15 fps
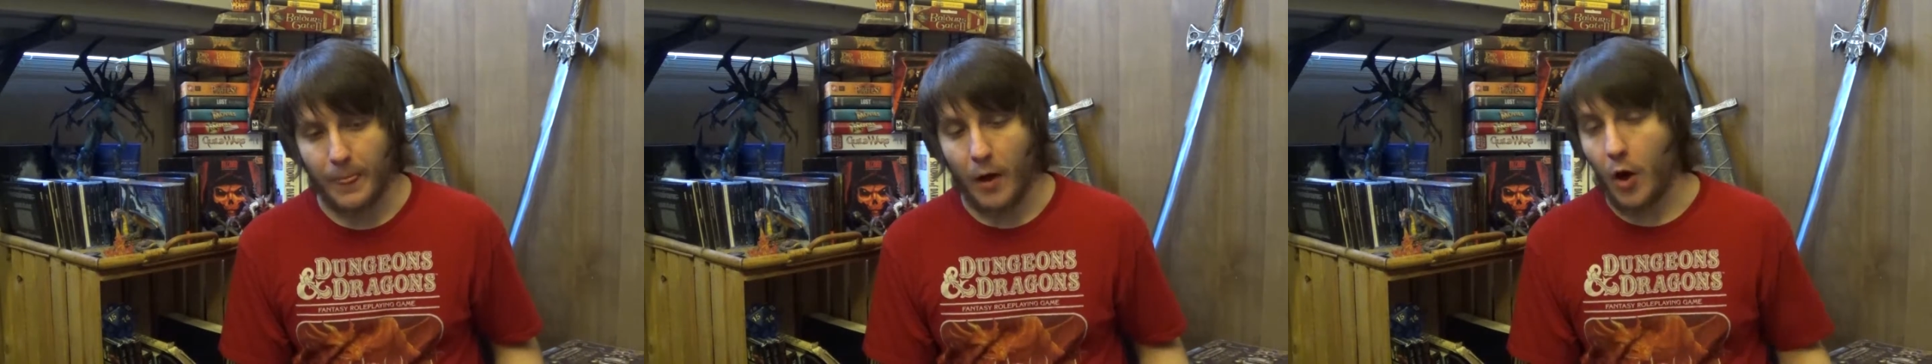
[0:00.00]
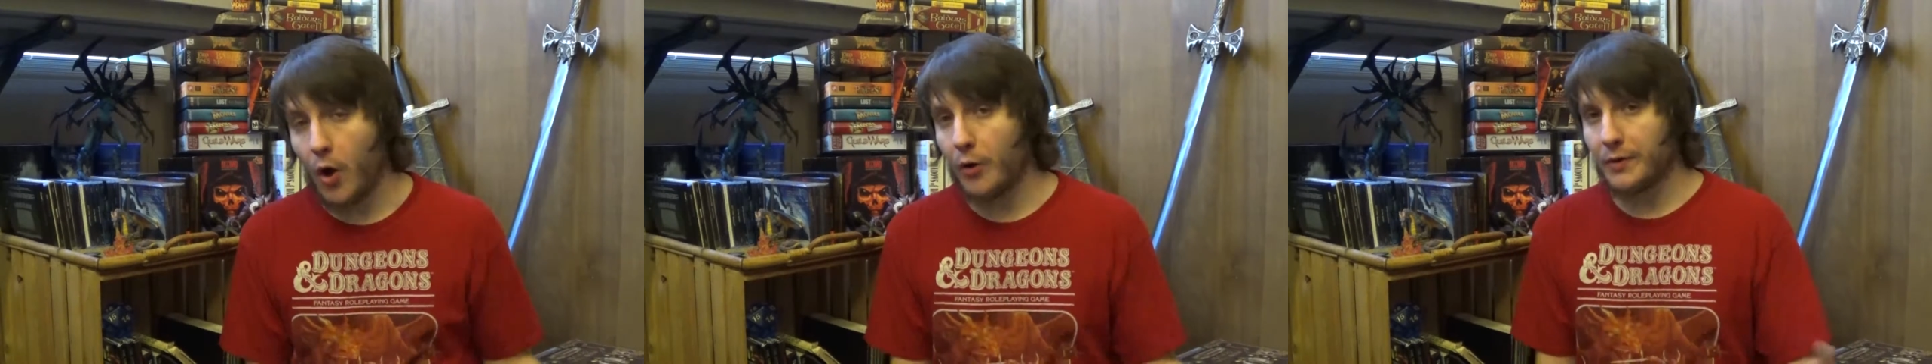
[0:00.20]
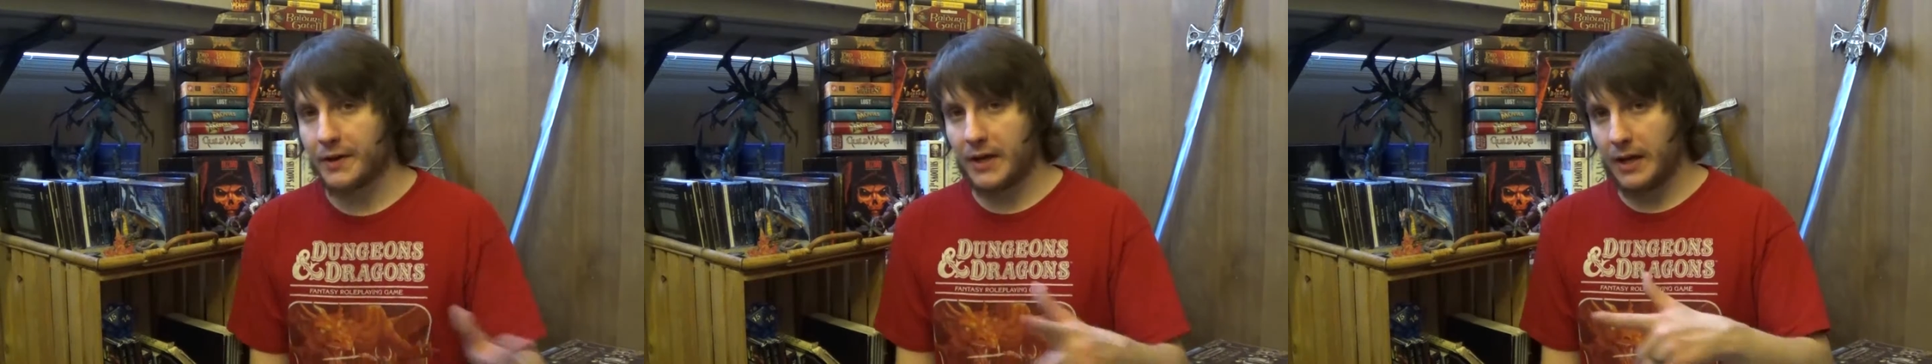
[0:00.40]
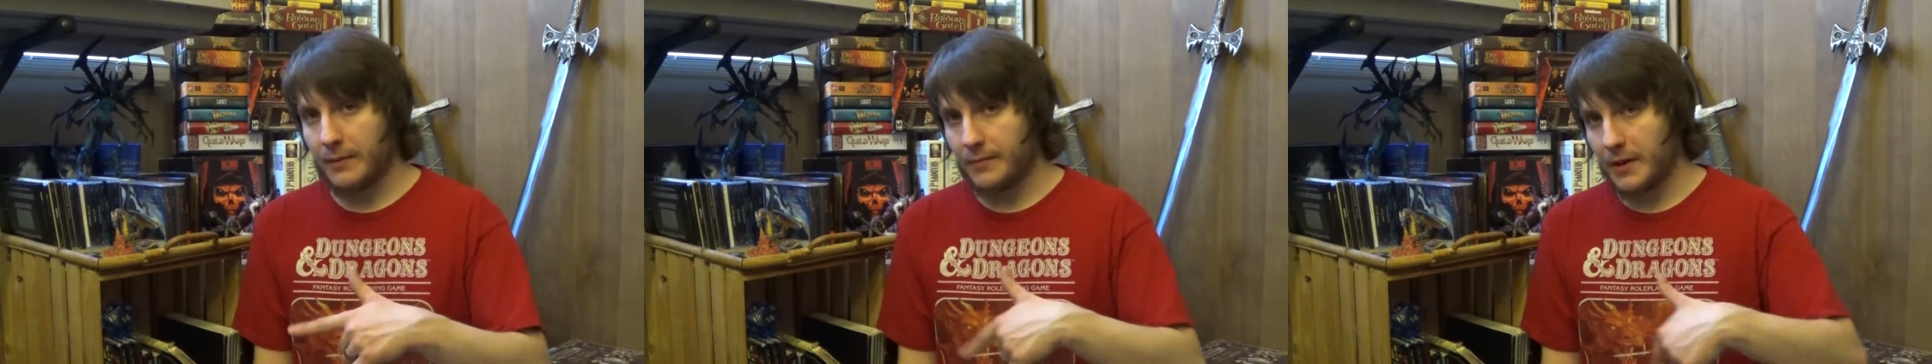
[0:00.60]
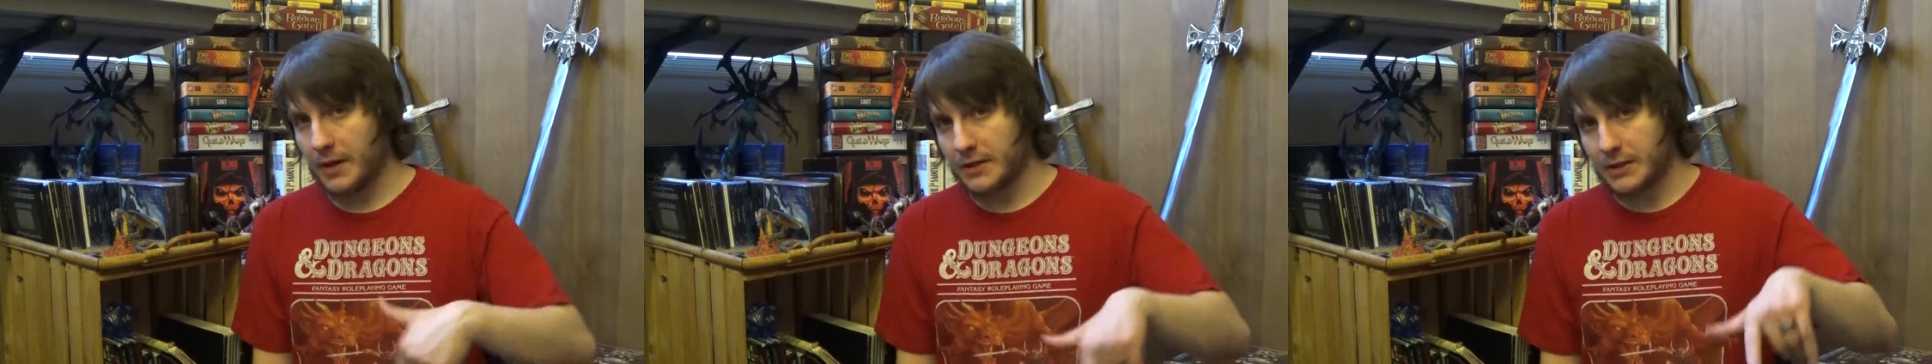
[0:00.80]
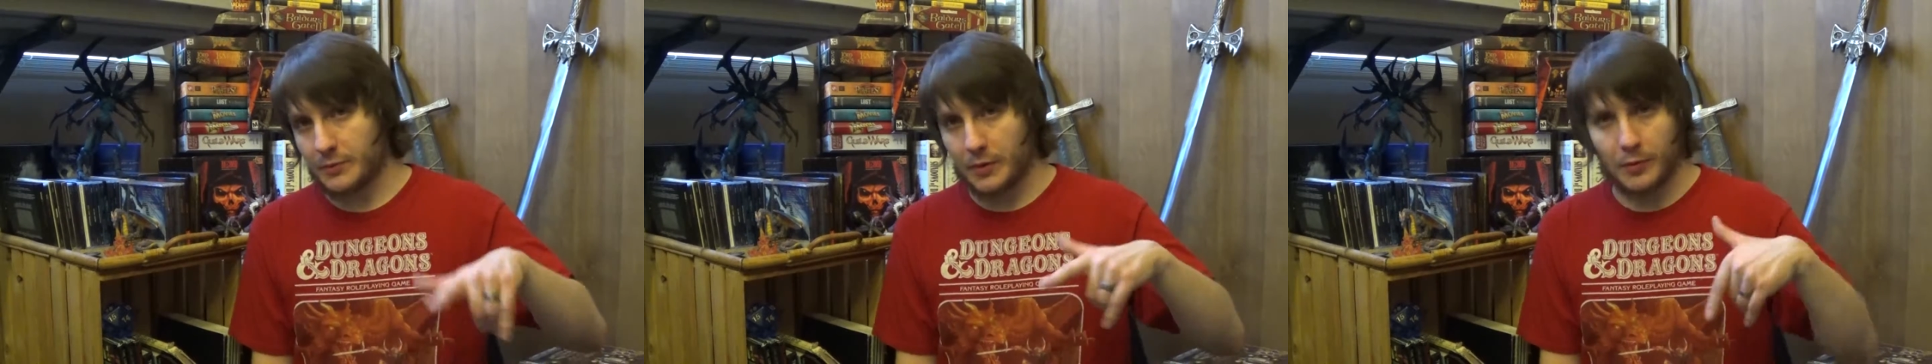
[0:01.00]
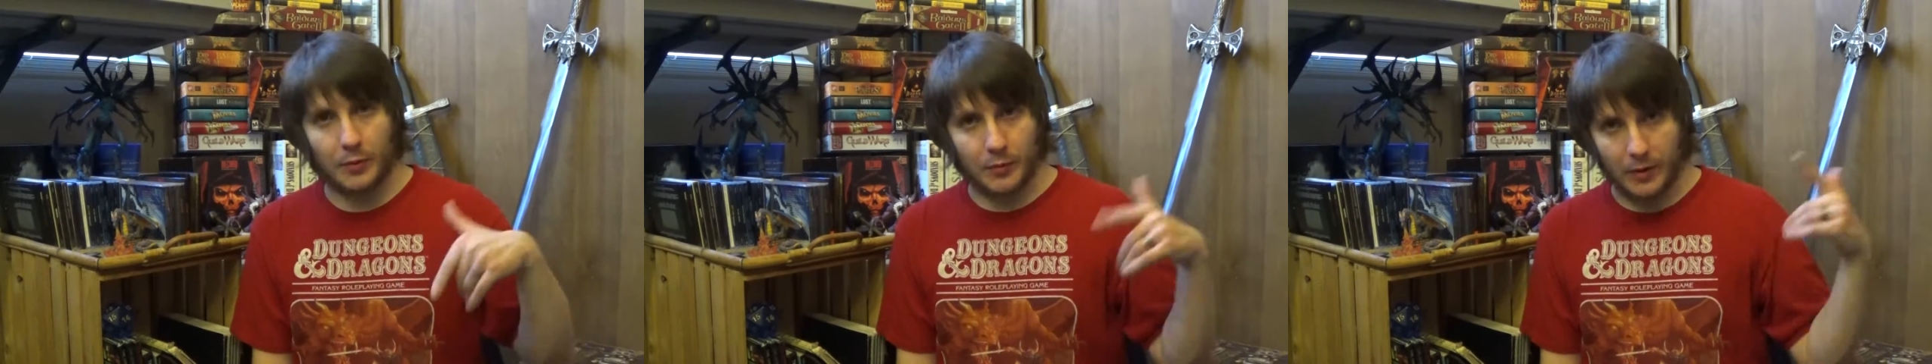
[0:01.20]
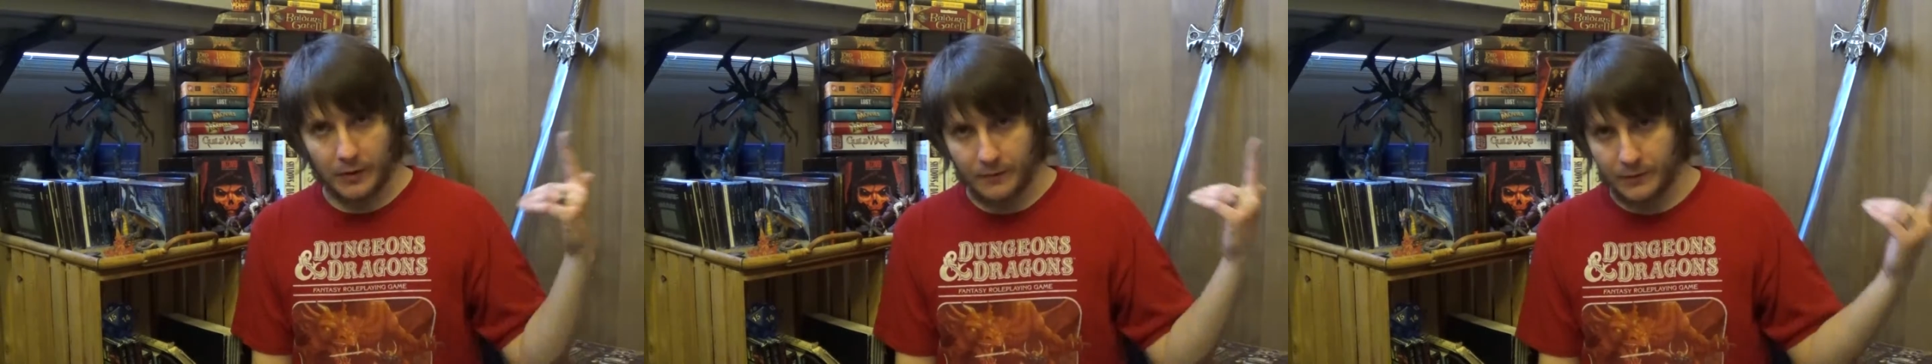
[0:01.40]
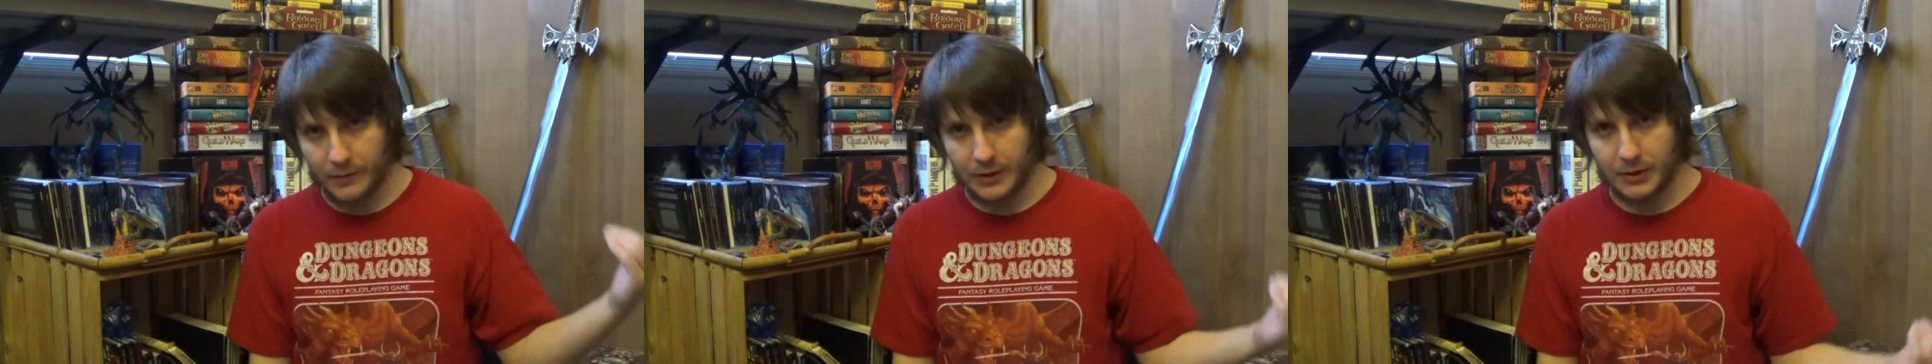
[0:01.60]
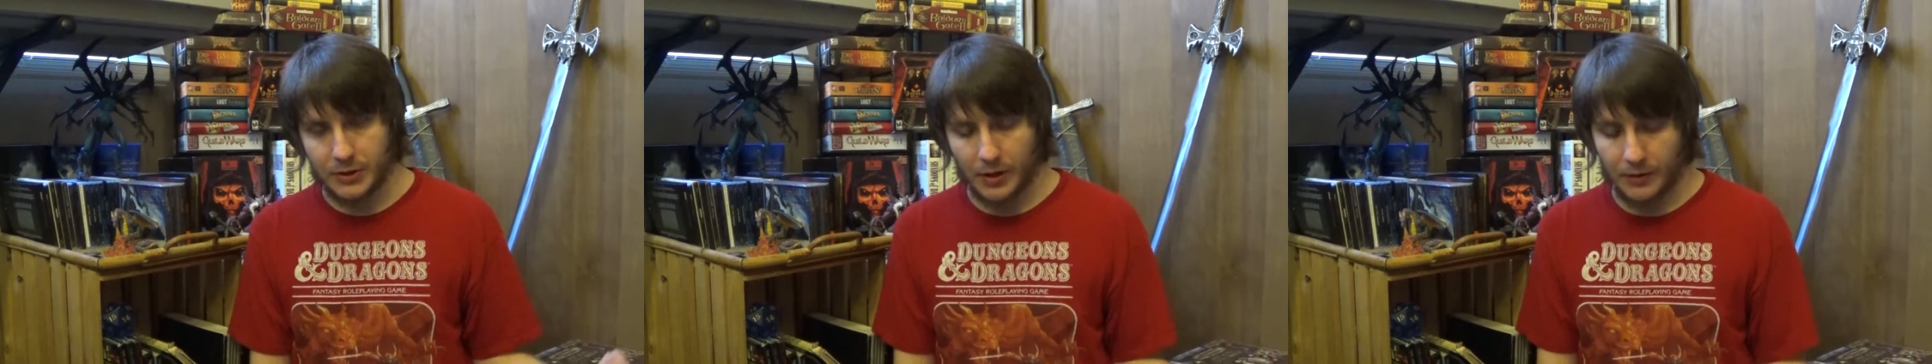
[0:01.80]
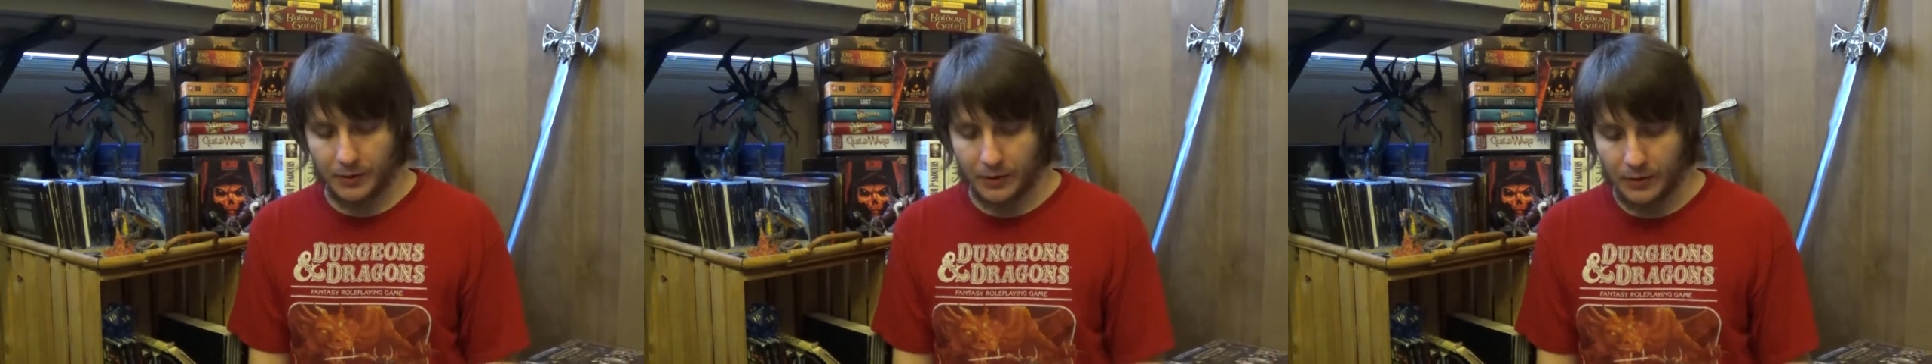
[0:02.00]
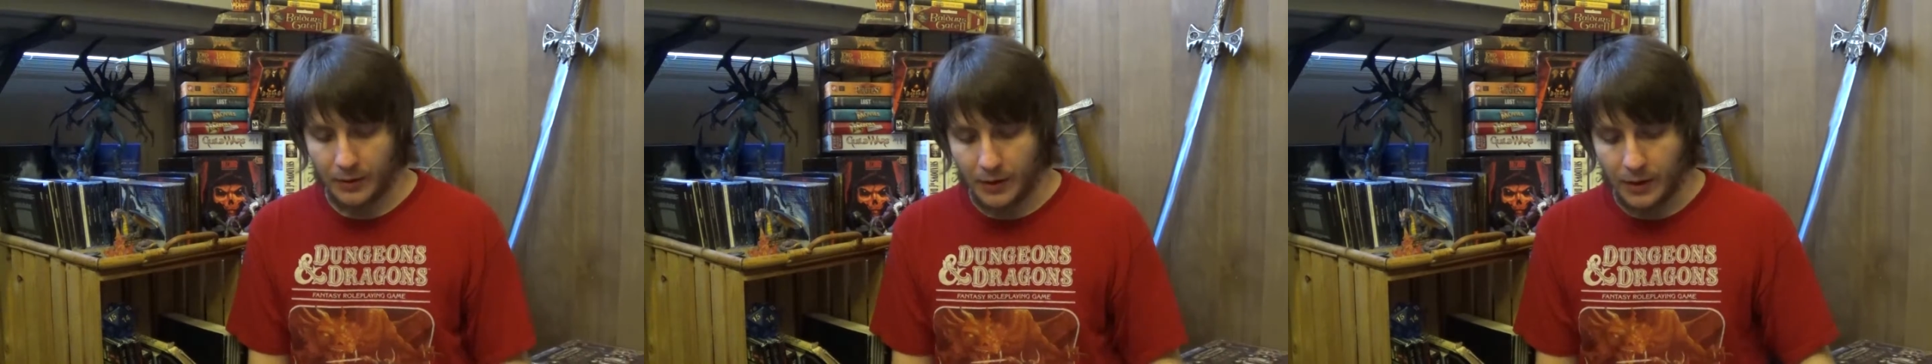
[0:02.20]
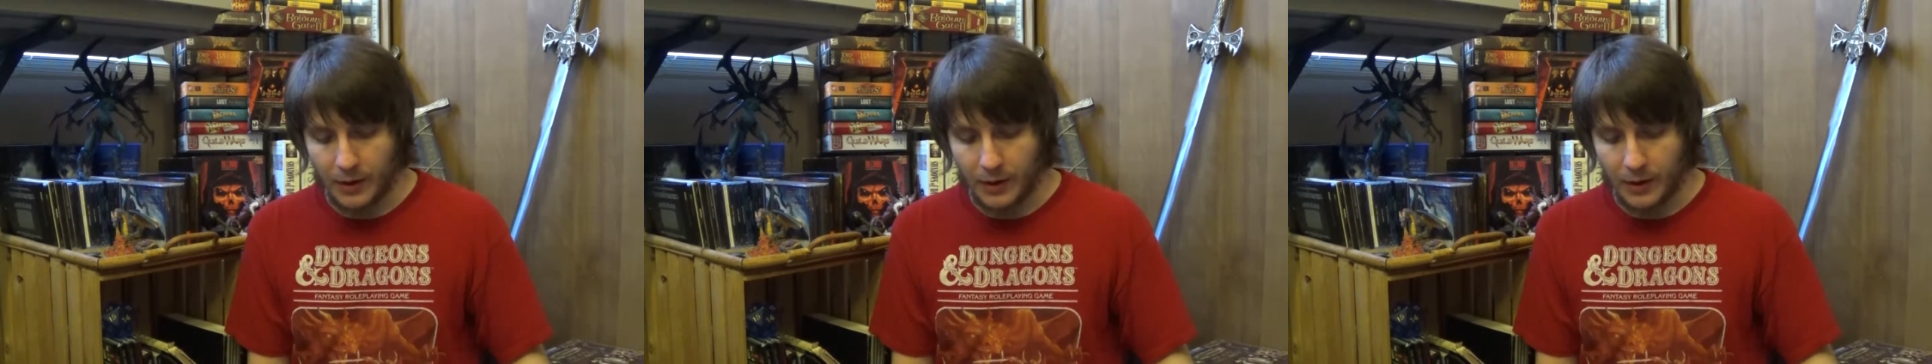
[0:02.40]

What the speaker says: all the campaigns that we would run for each other,